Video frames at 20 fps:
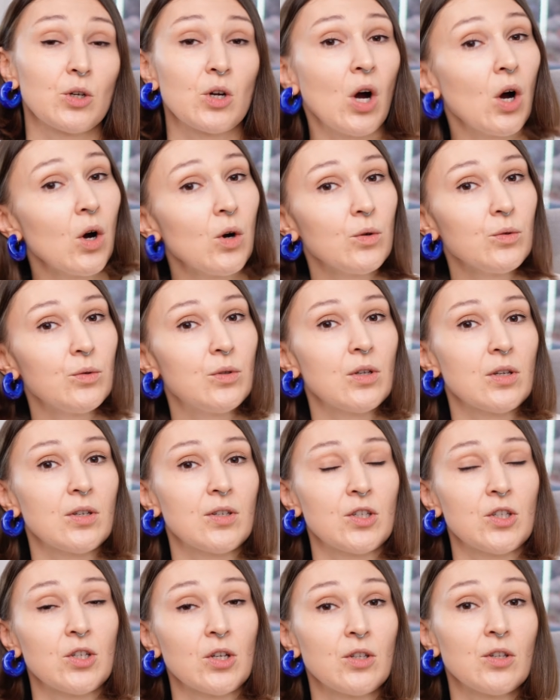to code
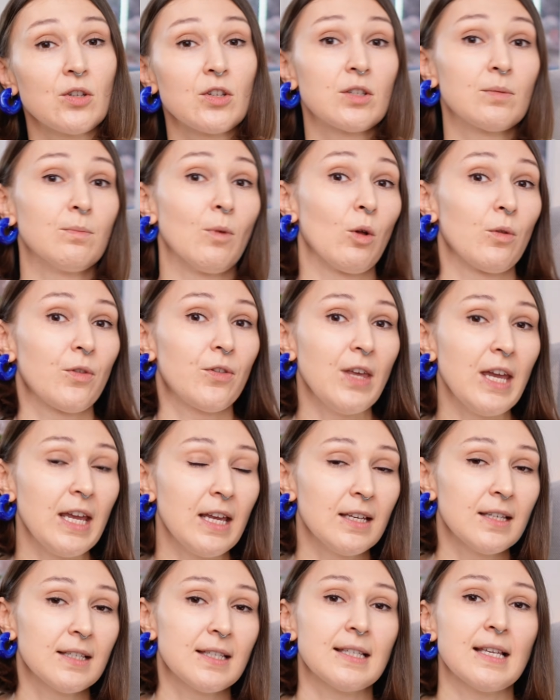certain small
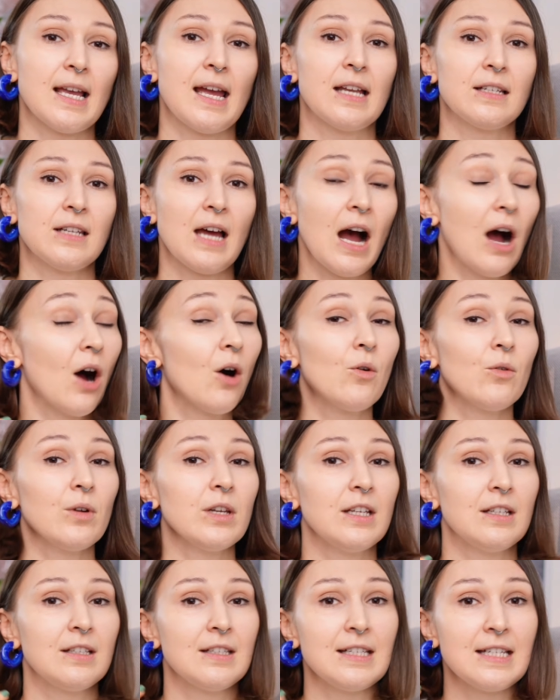things and how
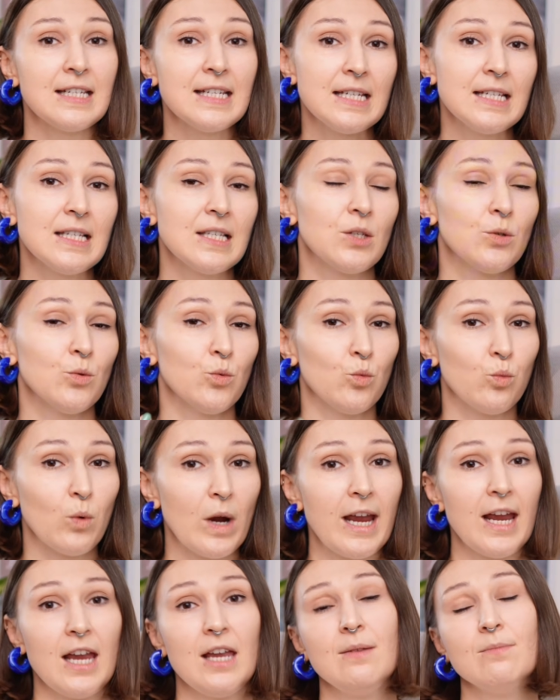it is
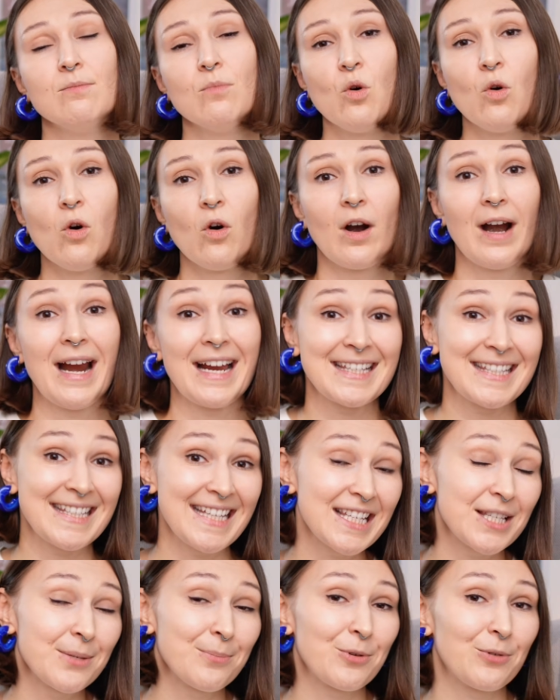way more
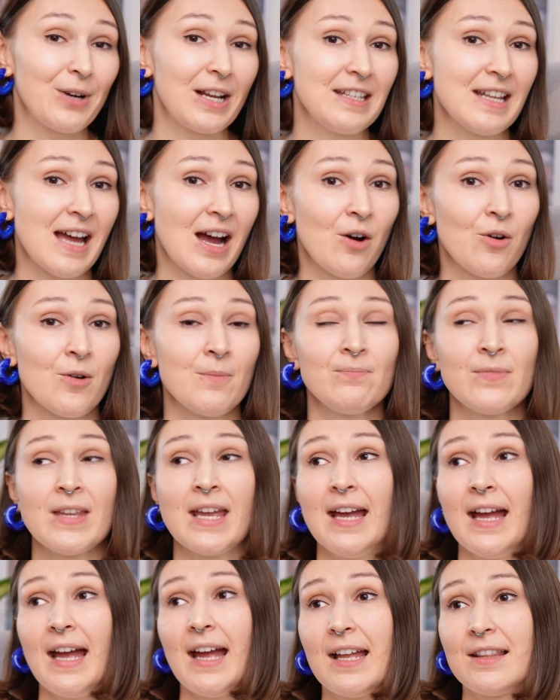accessible right now.
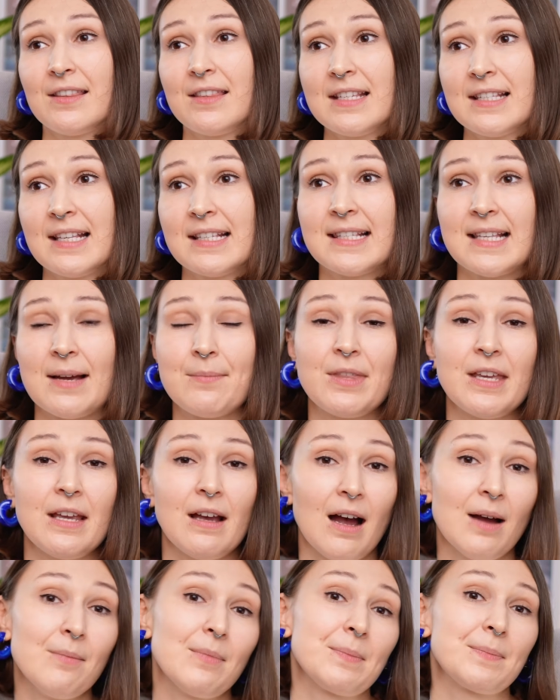And this is
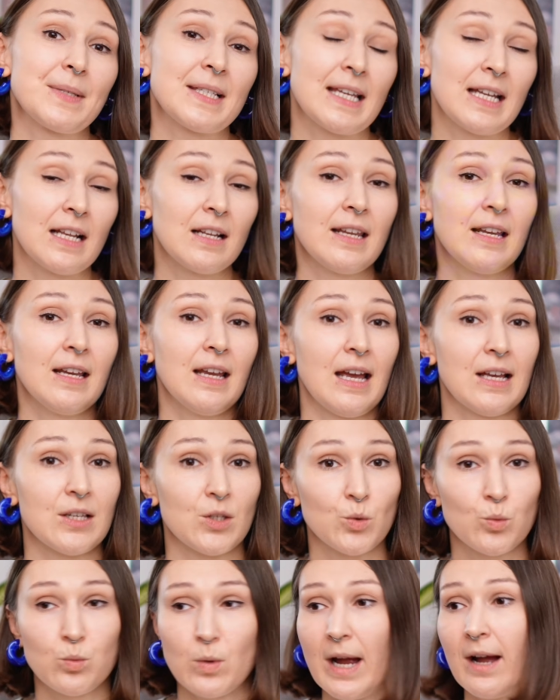something I'm upskilling
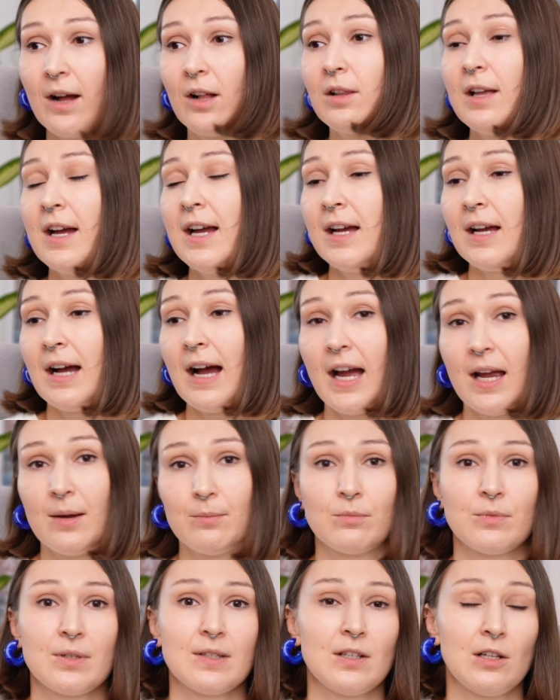as well.
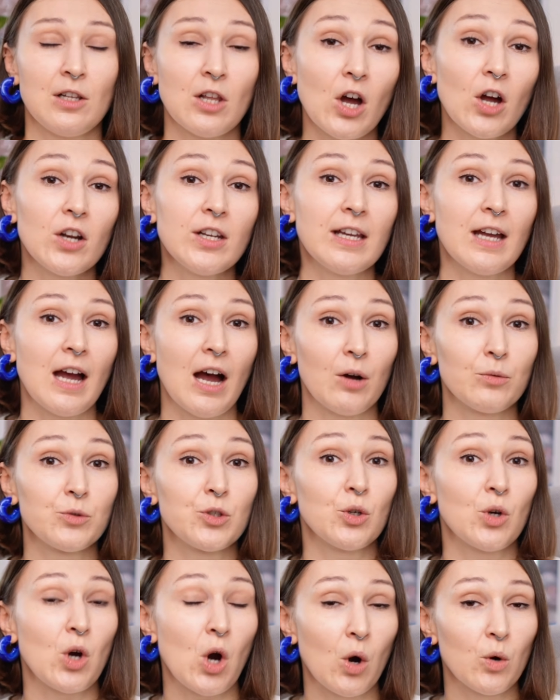I'm learning how
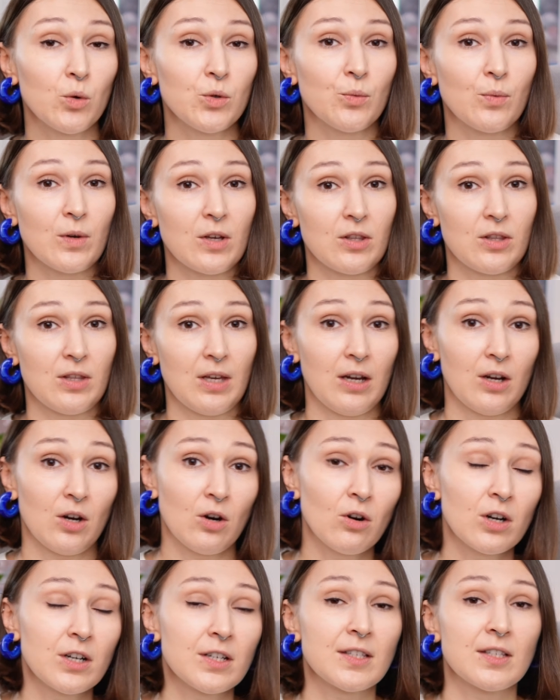to code with a
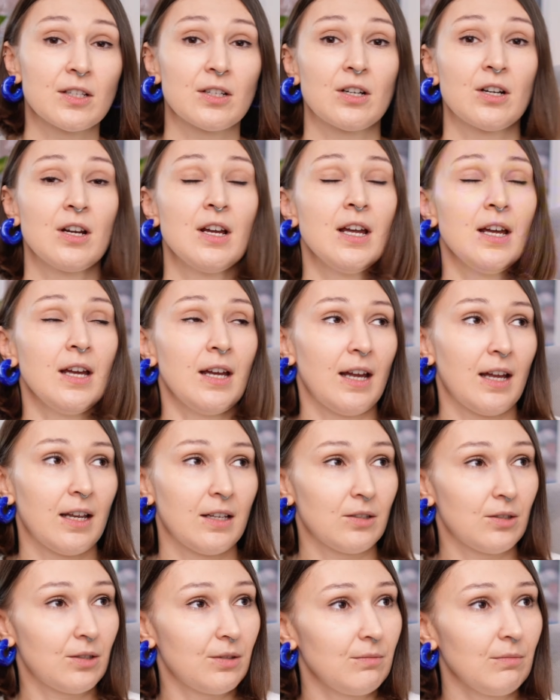cursor,
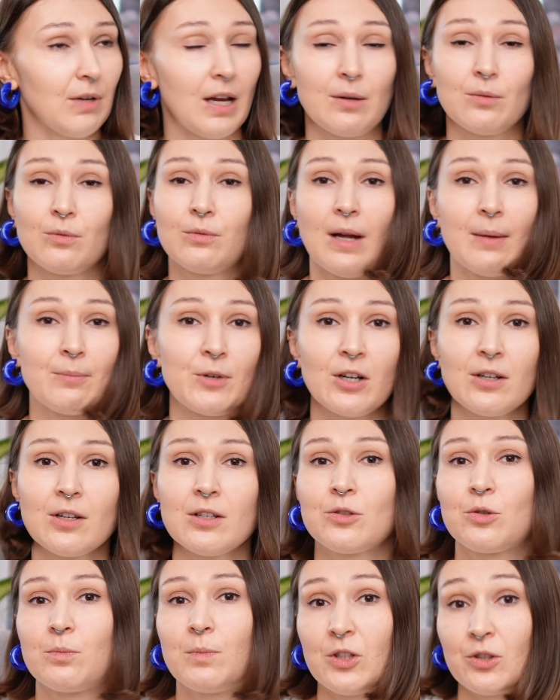and I'm
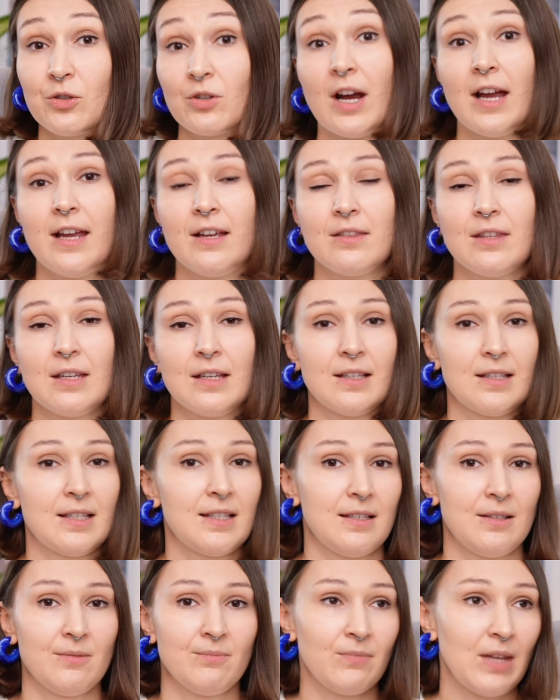going to be trying
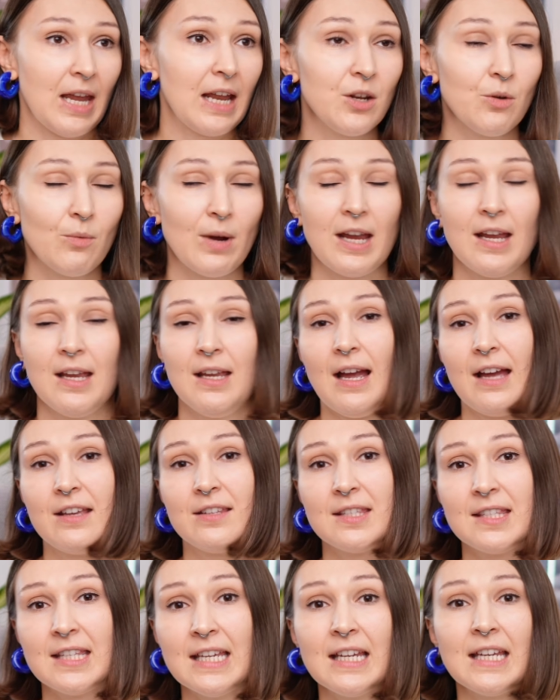this anyway. I
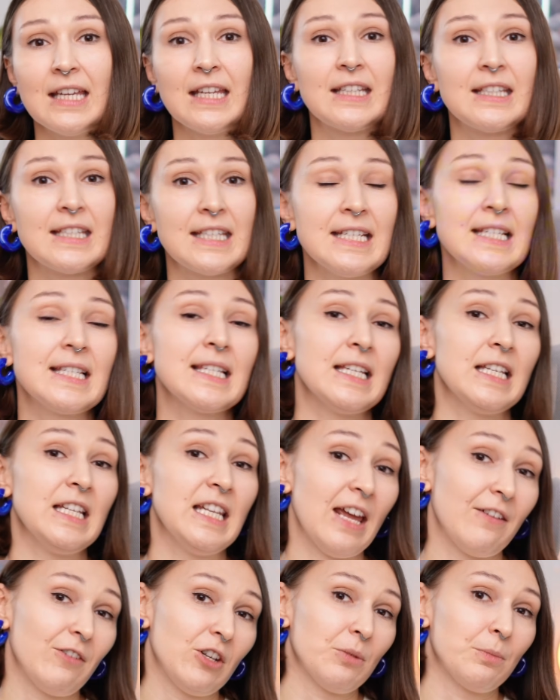think it is
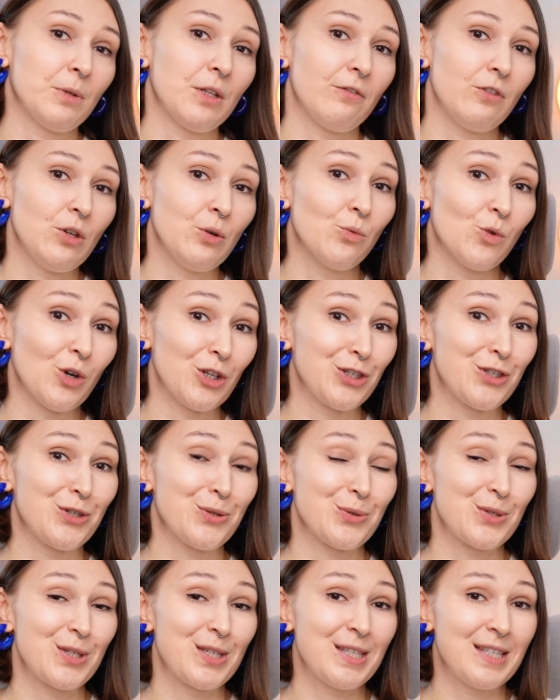inevitable if you want
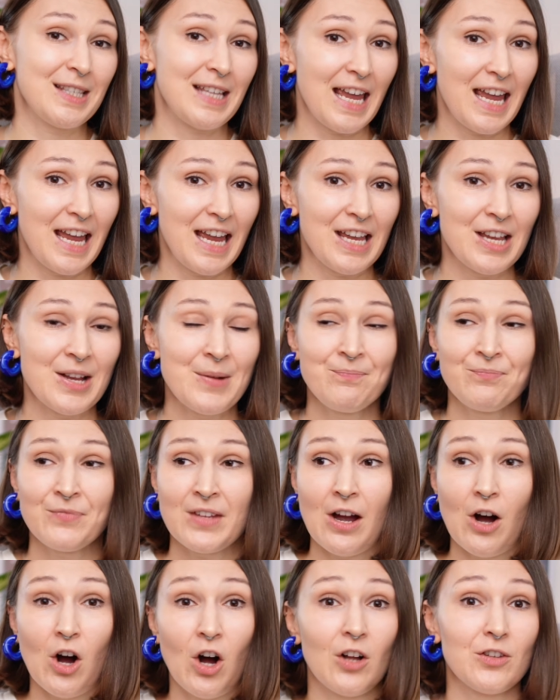to stay
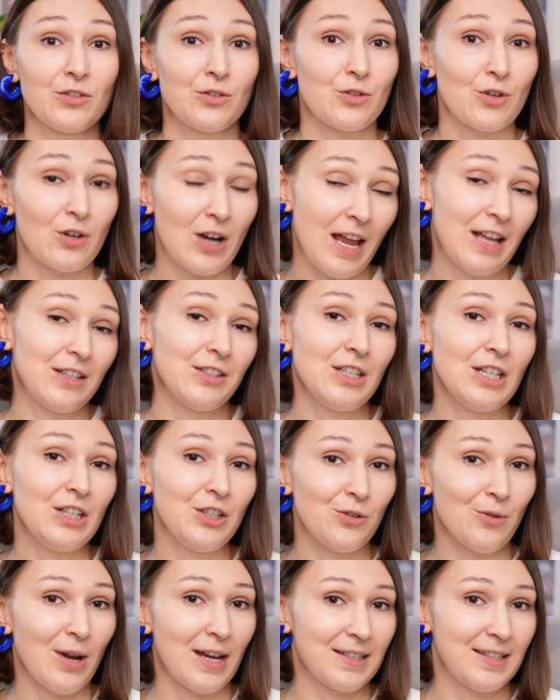on trend
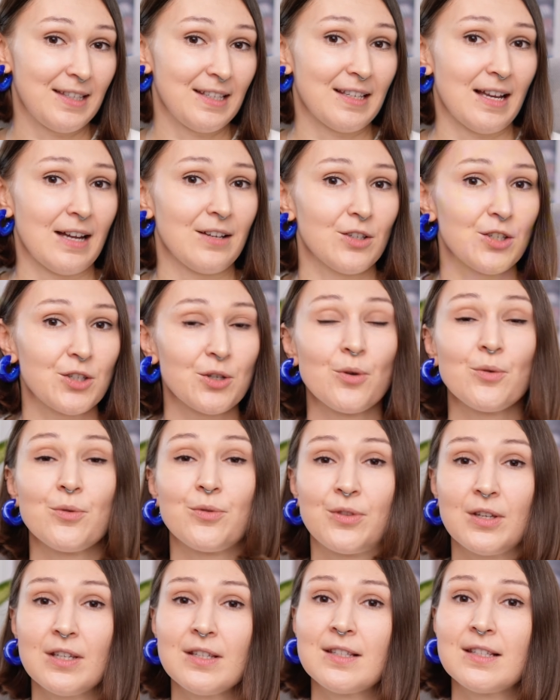in UX design.
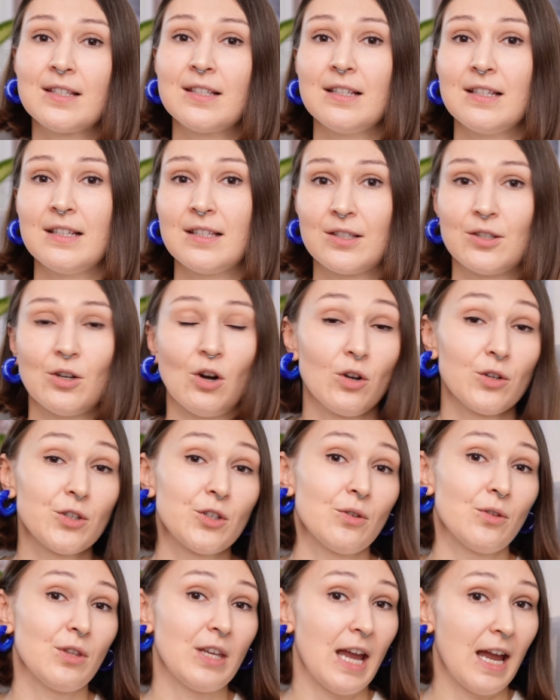So this is
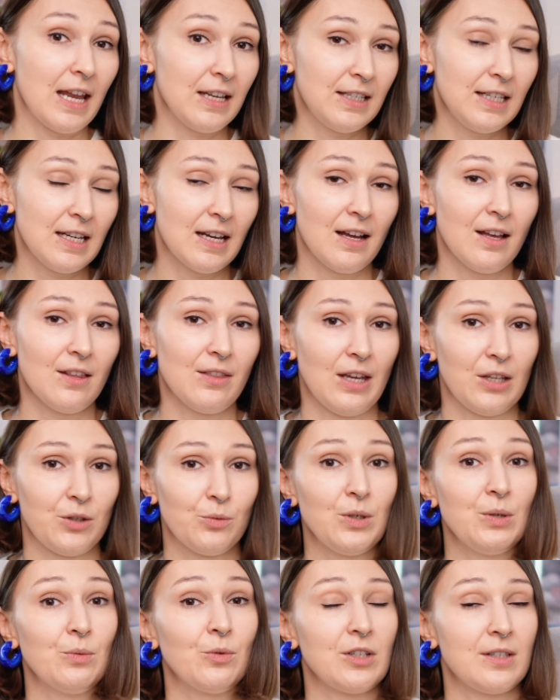also the idea
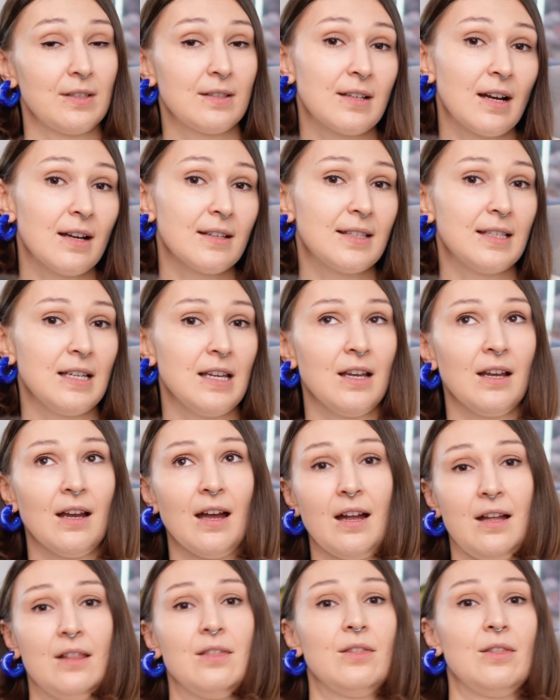that we were discussing,
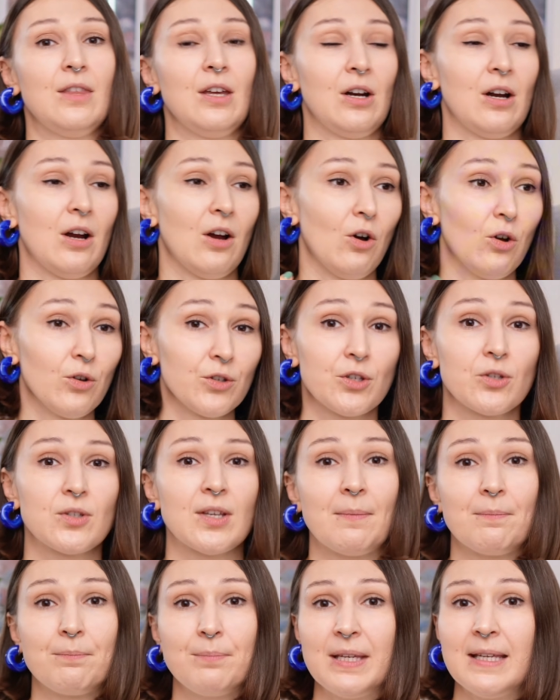and there are also
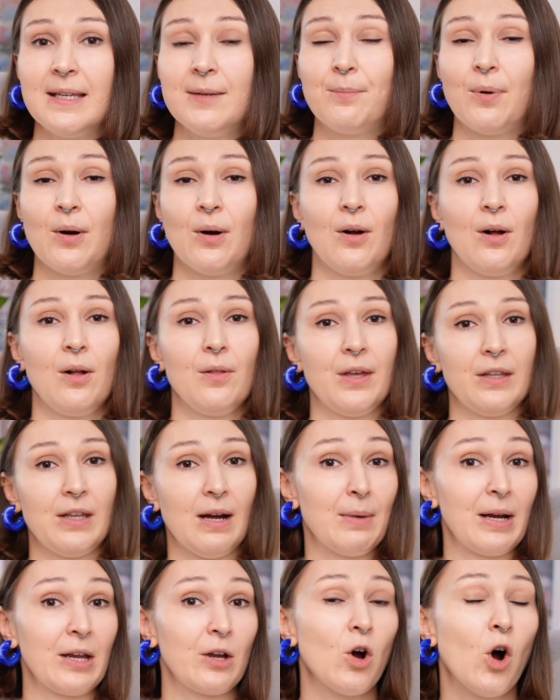some people that
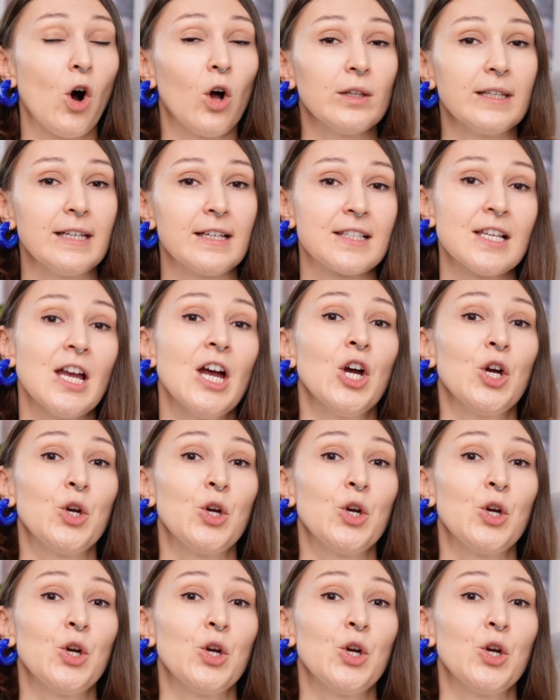are my colleagues